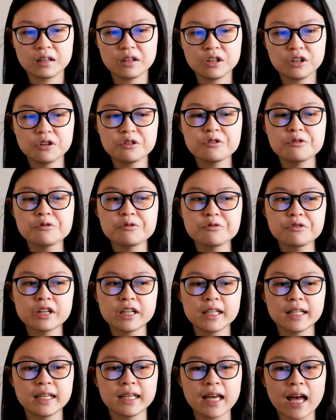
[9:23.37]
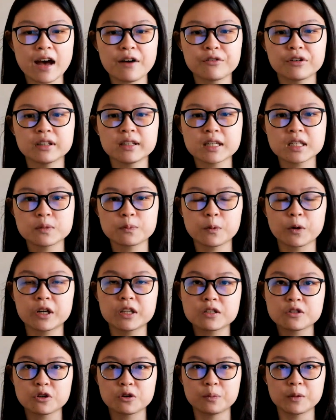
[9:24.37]
you really haven't
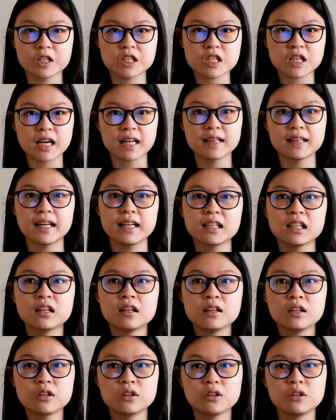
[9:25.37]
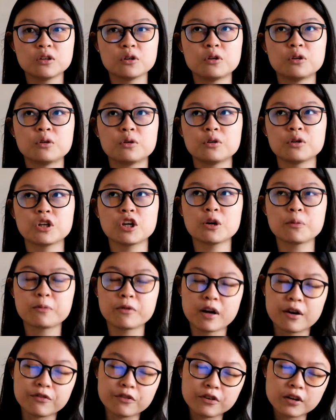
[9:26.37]
explored so much yet that you know your
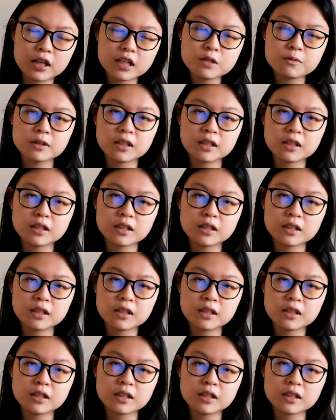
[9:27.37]
preference,